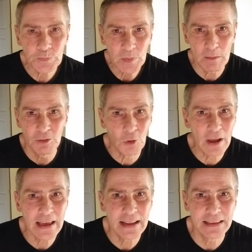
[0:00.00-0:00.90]
Before
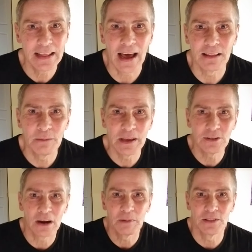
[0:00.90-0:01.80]
I get into that, let me
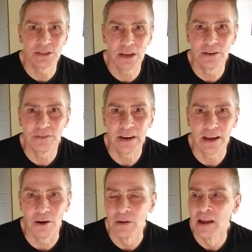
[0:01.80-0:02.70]
talk about this other
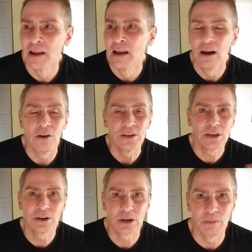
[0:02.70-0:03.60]
video, or this
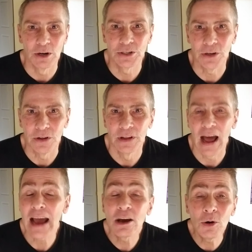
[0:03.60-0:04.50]
other commercial.
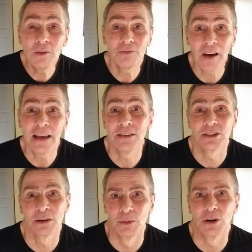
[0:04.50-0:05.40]
I couldn't find
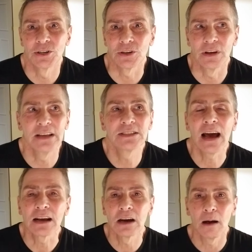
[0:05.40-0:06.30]
this commercial. It's
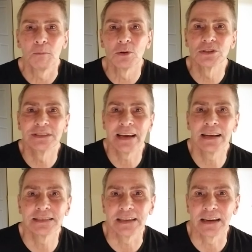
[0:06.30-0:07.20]
got couples
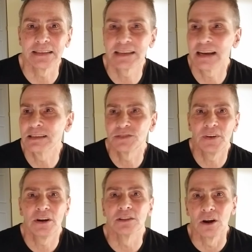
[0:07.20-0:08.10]
dancing. It's got this
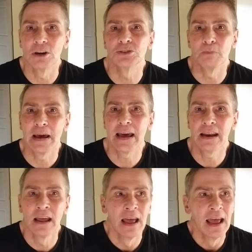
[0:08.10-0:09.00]
very large
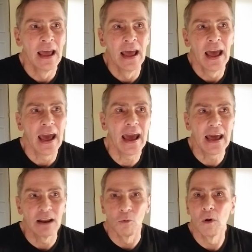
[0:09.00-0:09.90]
man
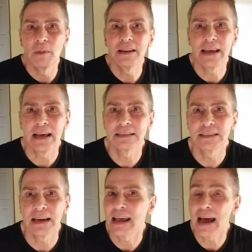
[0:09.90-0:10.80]
and a woman
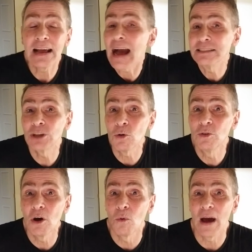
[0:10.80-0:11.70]
dancing, and I
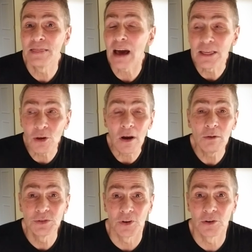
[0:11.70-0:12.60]
don't know, I thought it
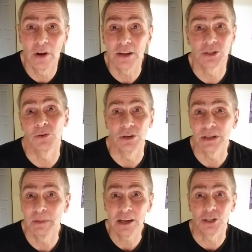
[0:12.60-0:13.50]
was for credit scores.
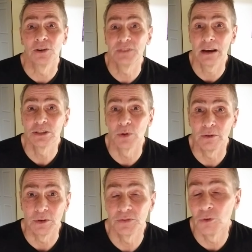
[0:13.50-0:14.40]
I'm not sure if that's what
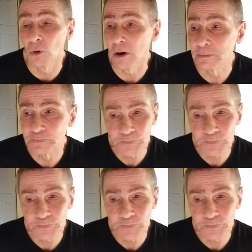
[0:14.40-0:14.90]
it was for.